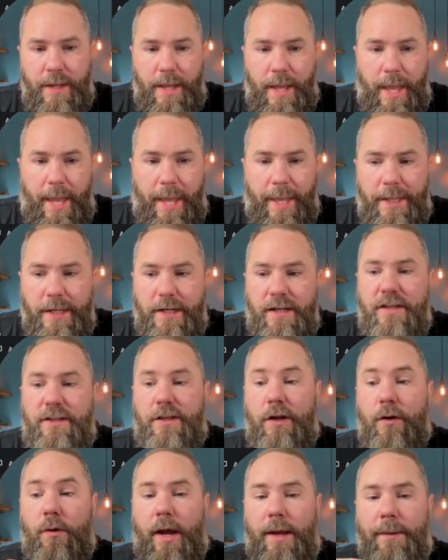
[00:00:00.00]
And,
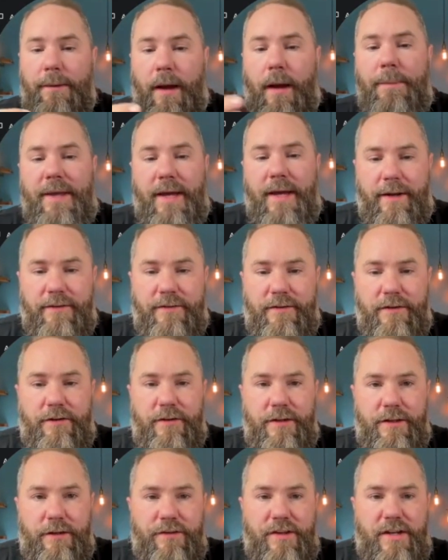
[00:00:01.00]
I'll be honest,
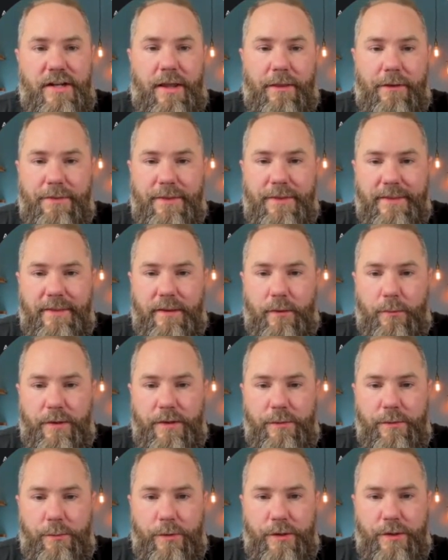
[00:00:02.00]
here's another thing that
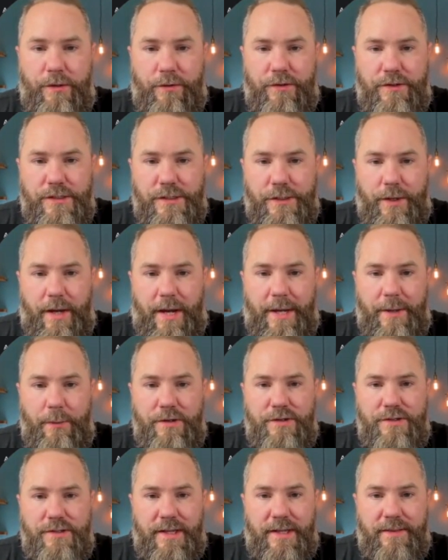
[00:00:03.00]
we could do. I
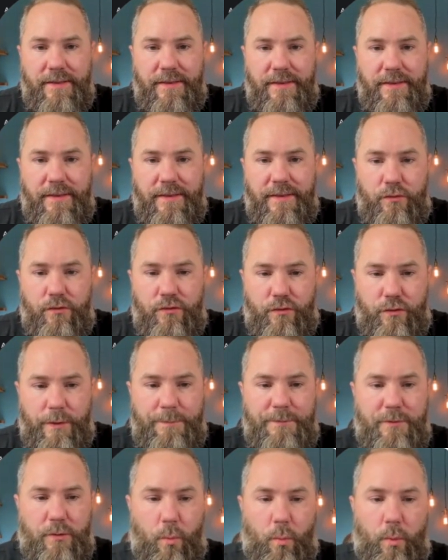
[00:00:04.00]
wish that this
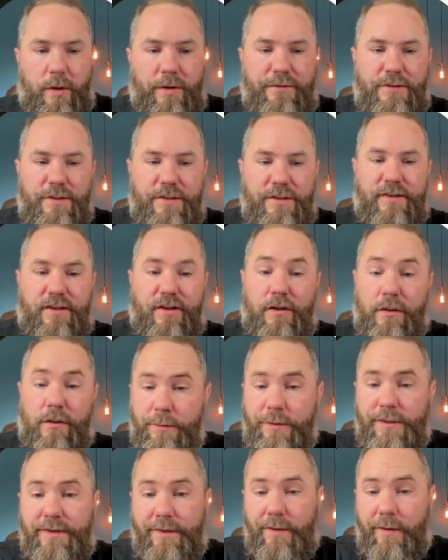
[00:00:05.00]
script would have just
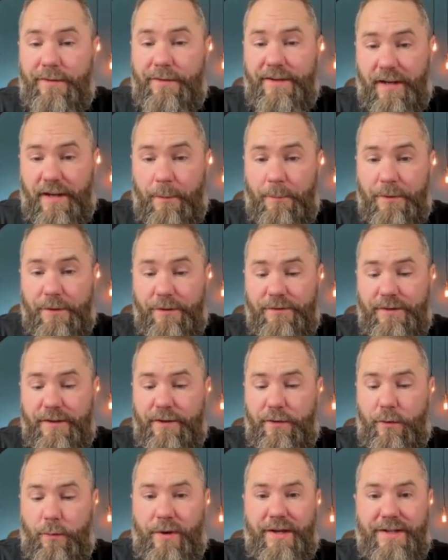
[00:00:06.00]
included all the numbers. I
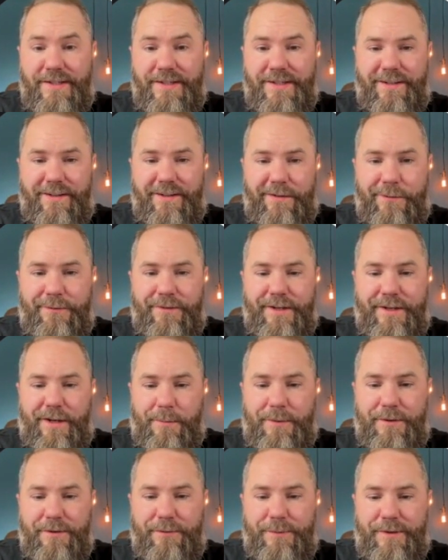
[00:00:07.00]
don't know why I didn't include the
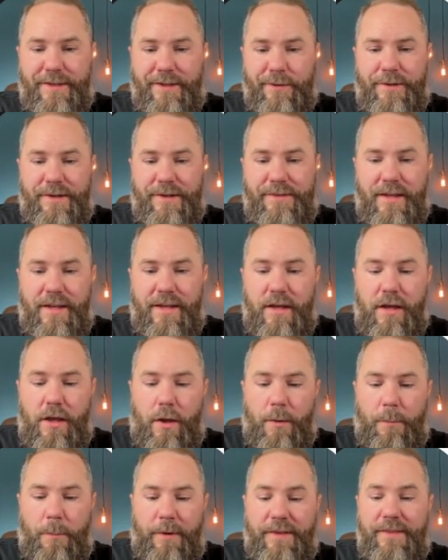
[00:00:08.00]
numbers to begin with,
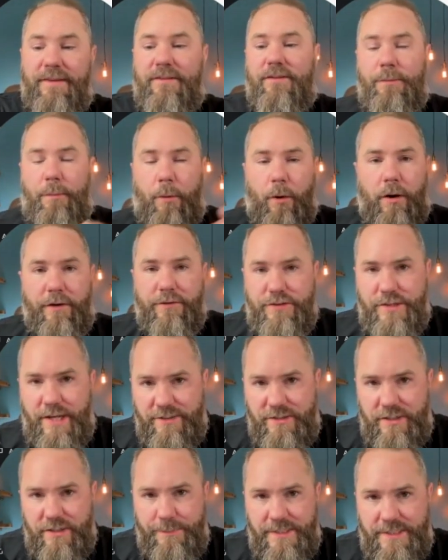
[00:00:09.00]
but this is part of
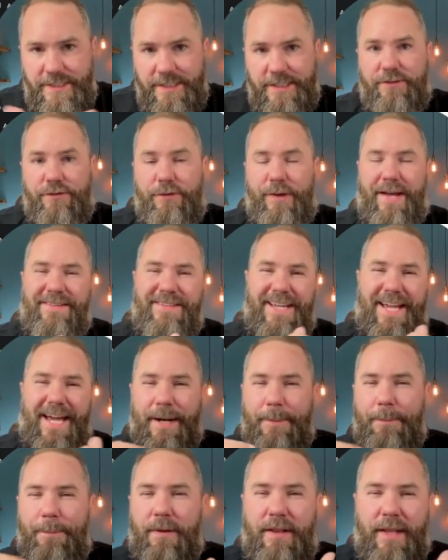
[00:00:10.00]
ChatGPT is you have to
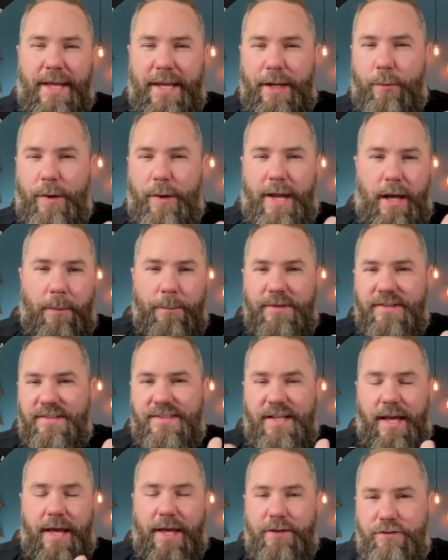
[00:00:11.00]
kind of play around,
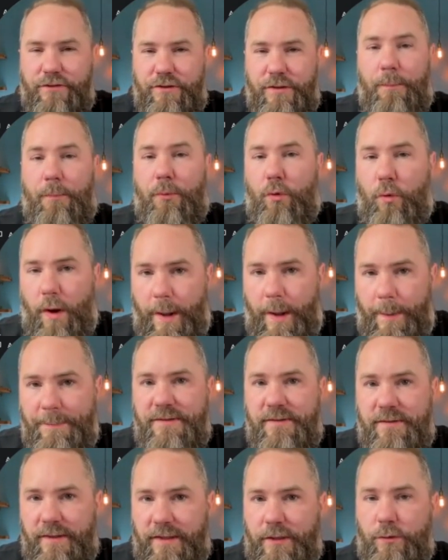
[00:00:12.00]
massage the
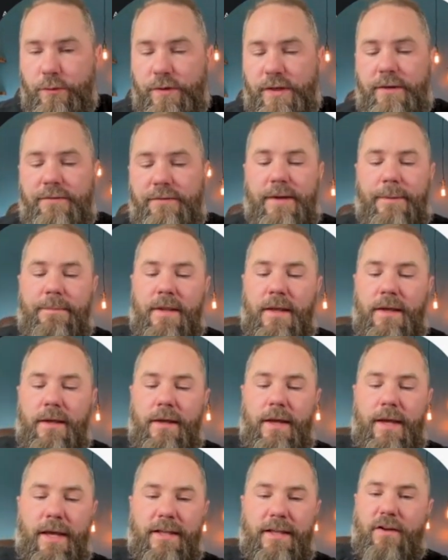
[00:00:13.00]
prompts that you give it.
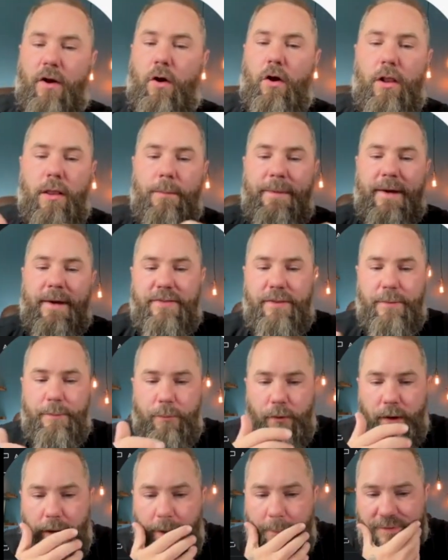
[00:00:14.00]
It's all about the
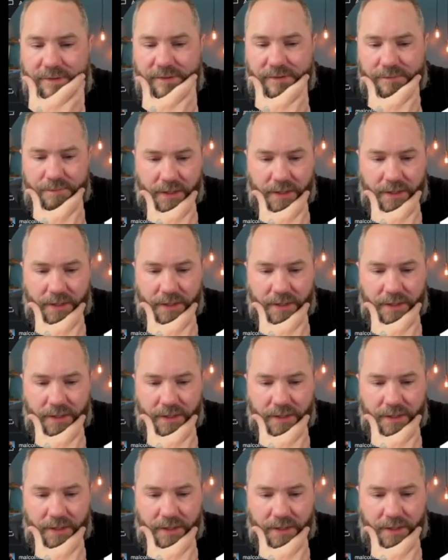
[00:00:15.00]
prompts.